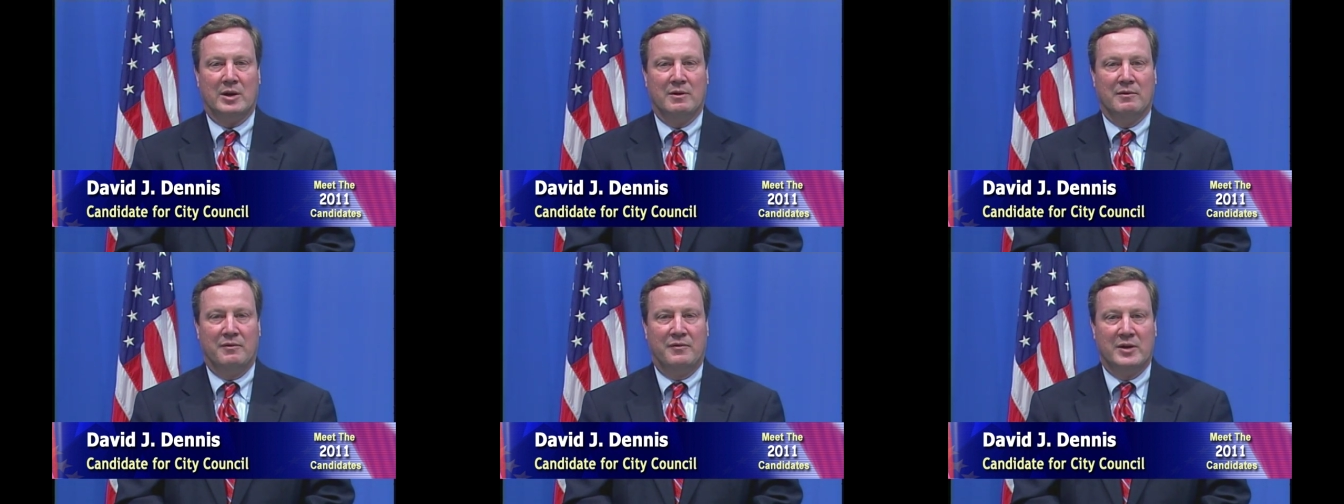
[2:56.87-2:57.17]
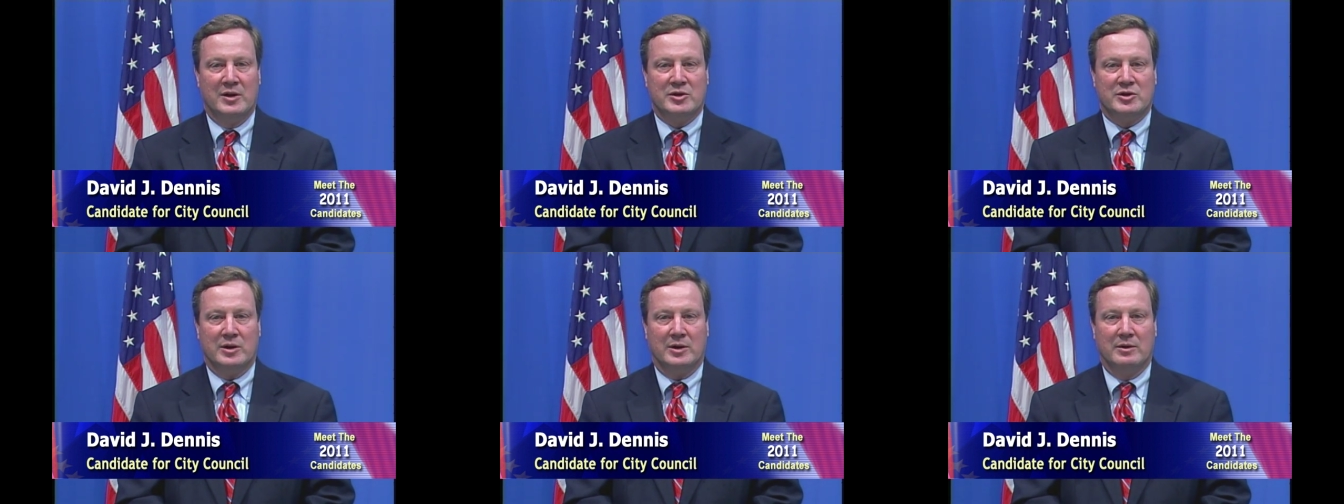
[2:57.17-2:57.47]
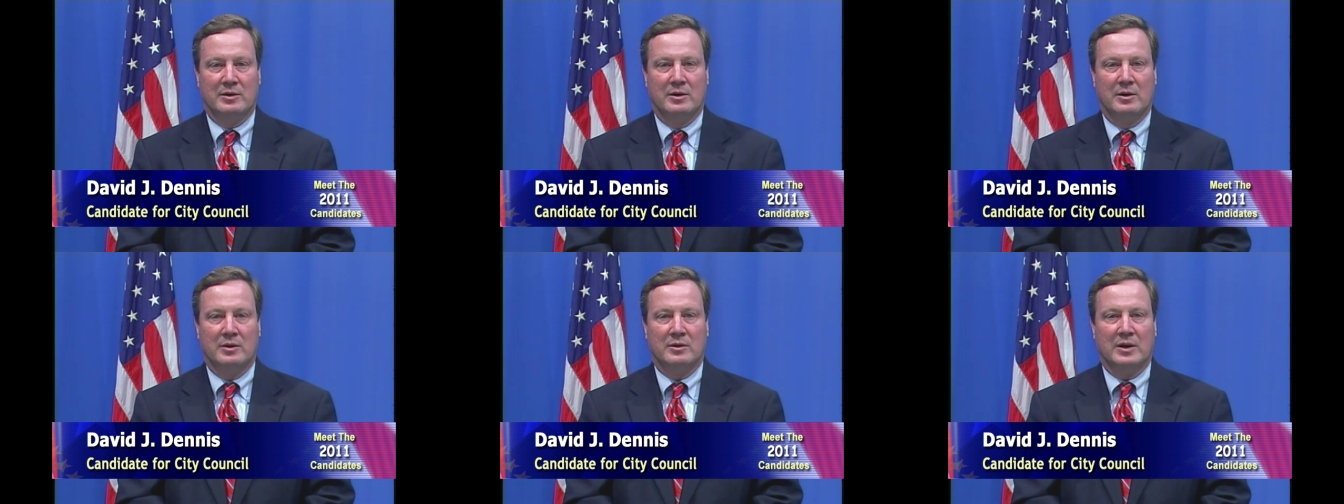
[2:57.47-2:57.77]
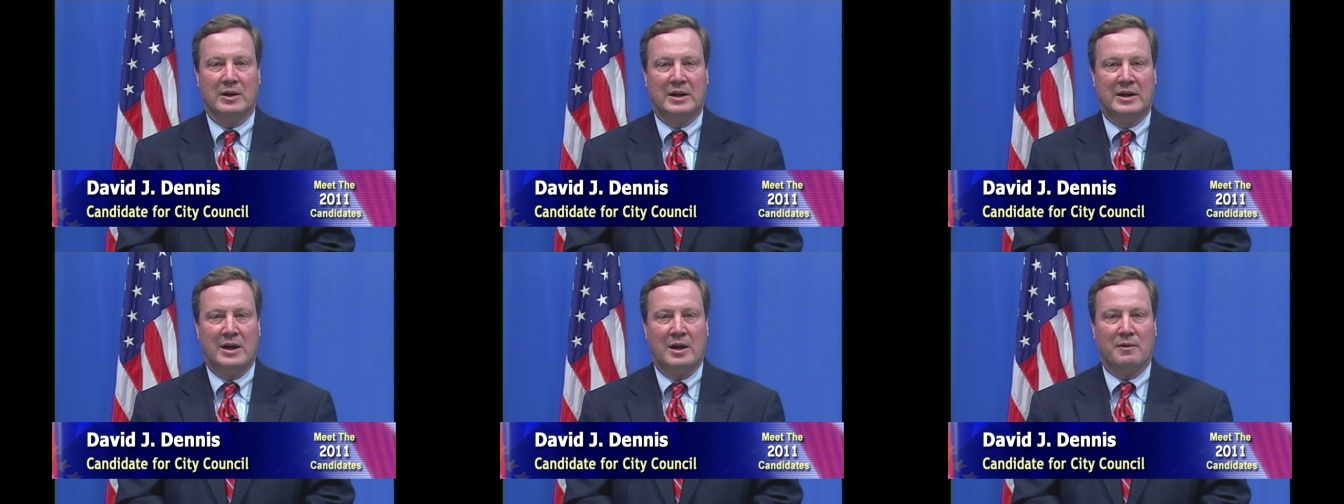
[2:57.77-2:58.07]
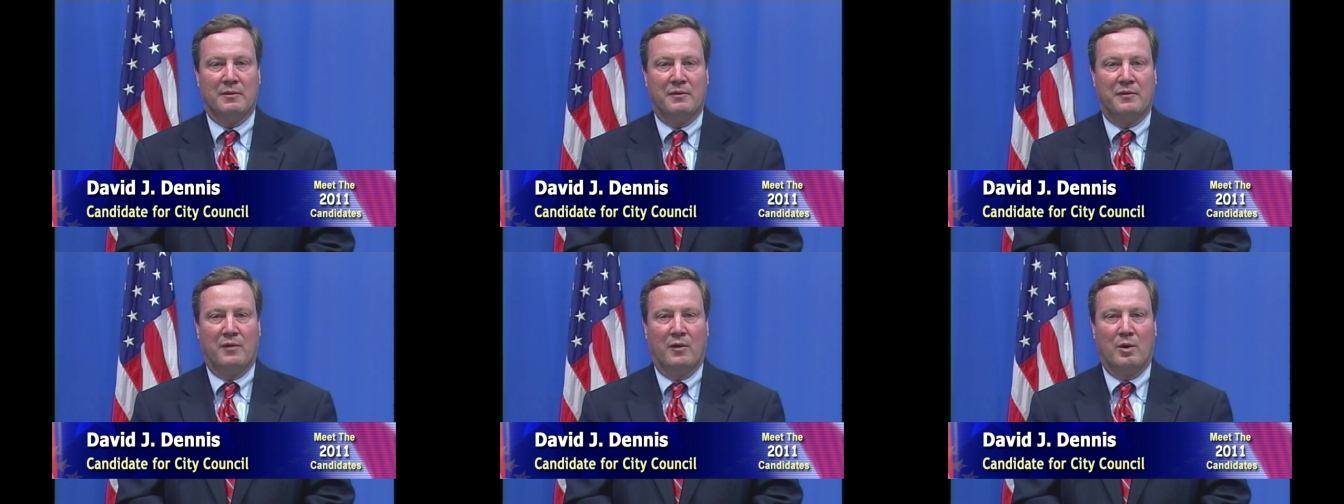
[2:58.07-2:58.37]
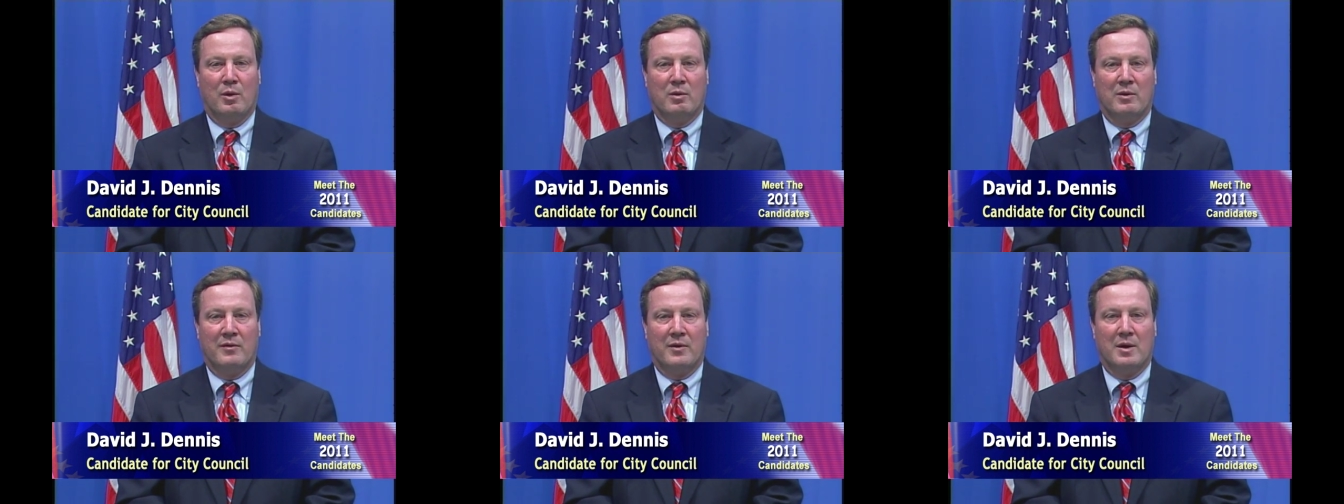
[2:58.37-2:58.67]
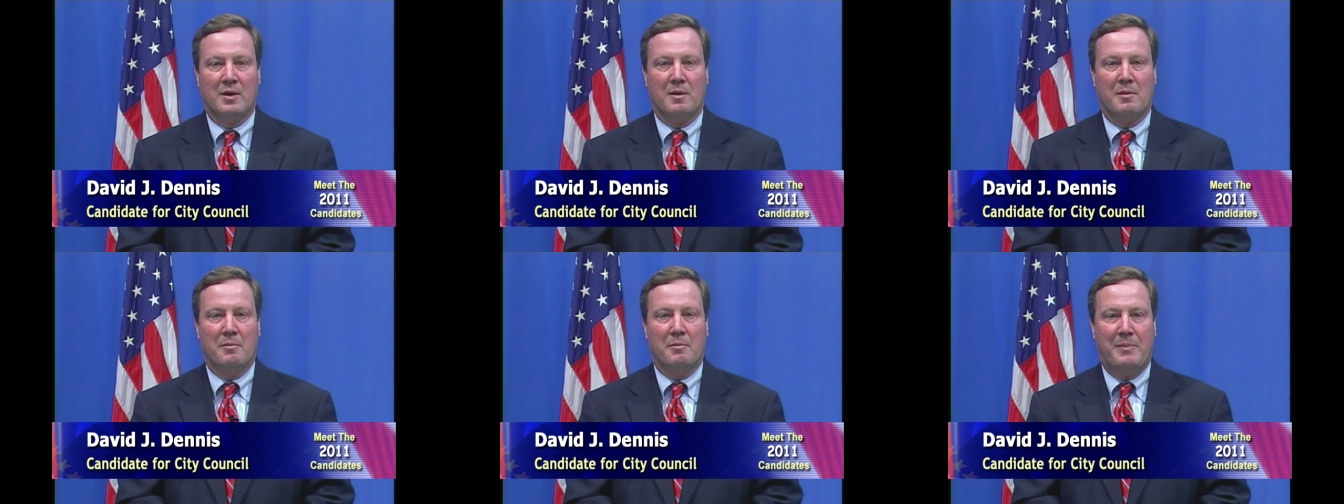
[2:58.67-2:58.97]
and vision to get Fall River
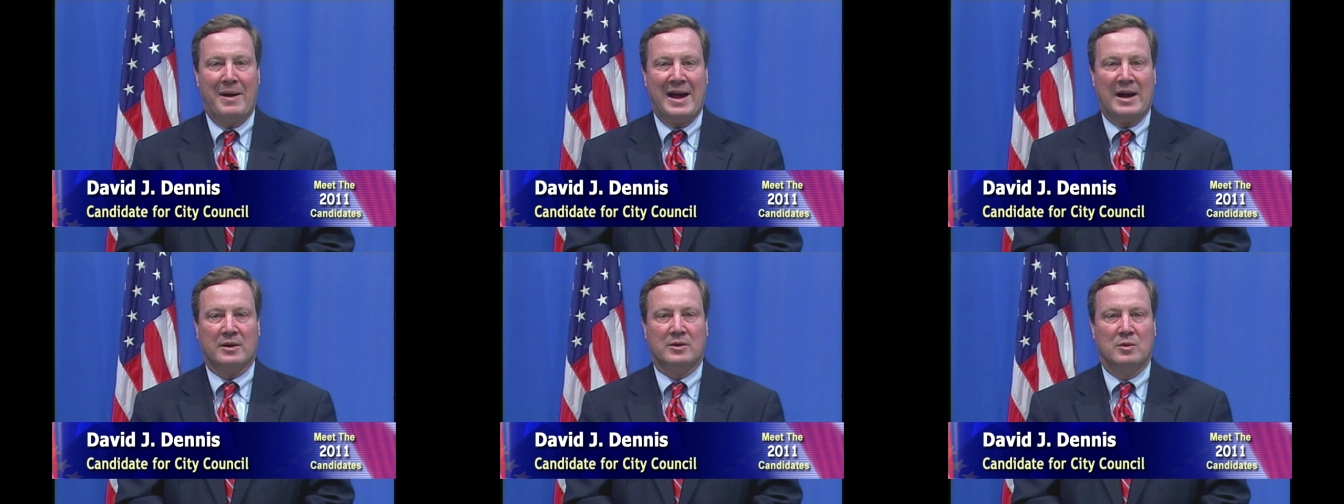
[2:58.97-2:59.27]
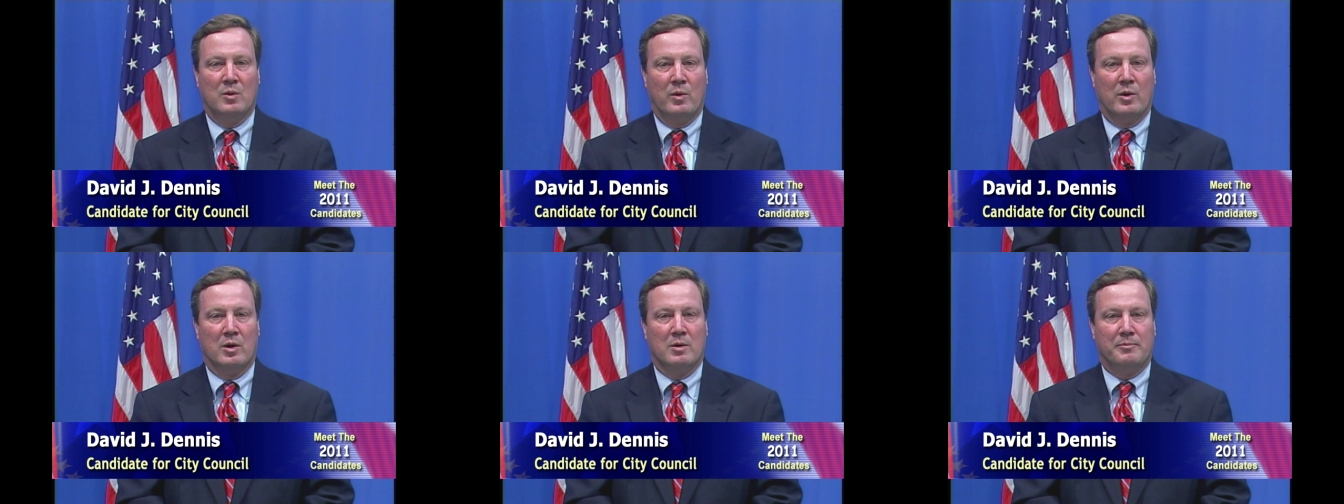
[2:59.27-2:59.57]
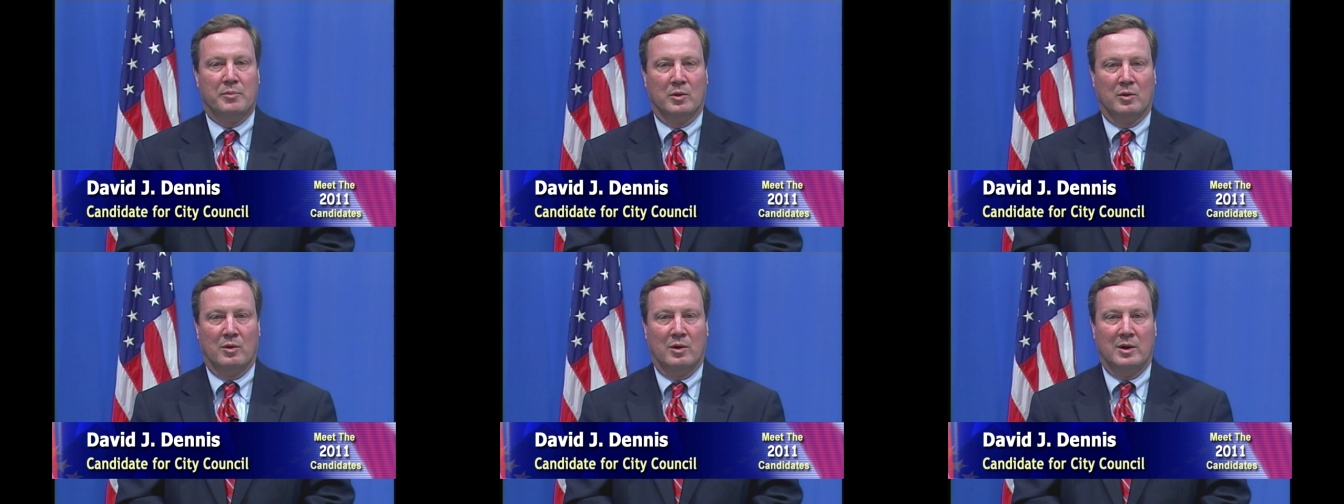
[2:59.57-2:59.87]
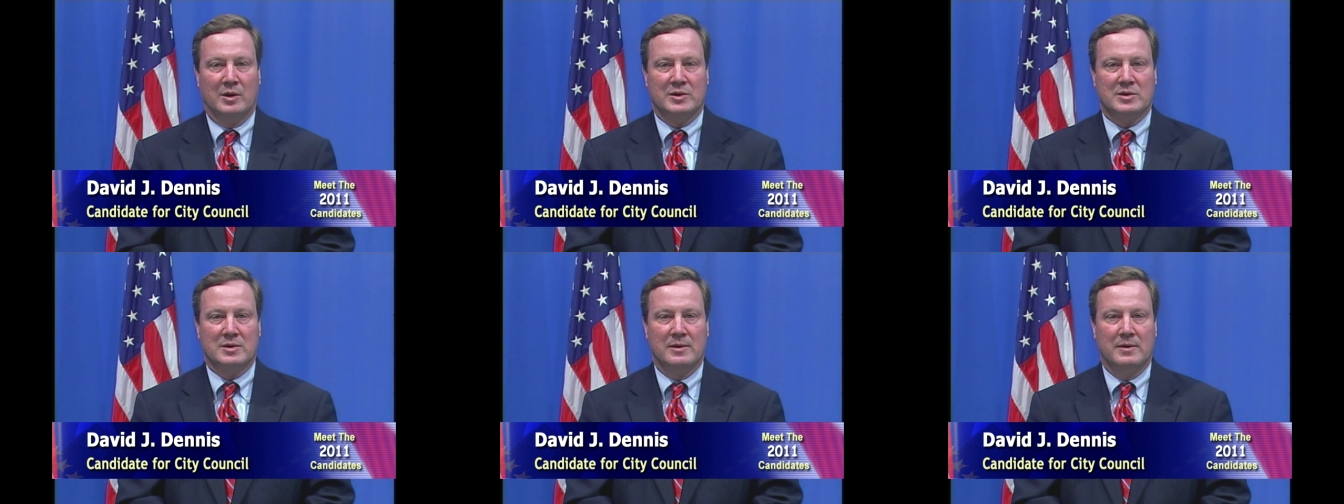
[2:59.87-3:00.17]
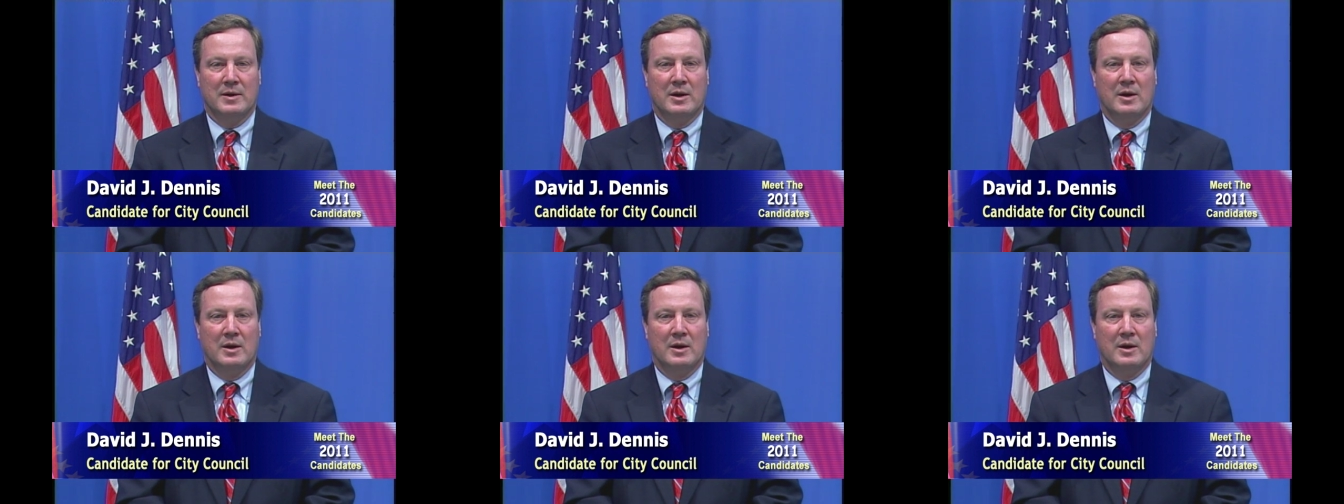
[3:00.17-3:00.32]
back to where it belongs,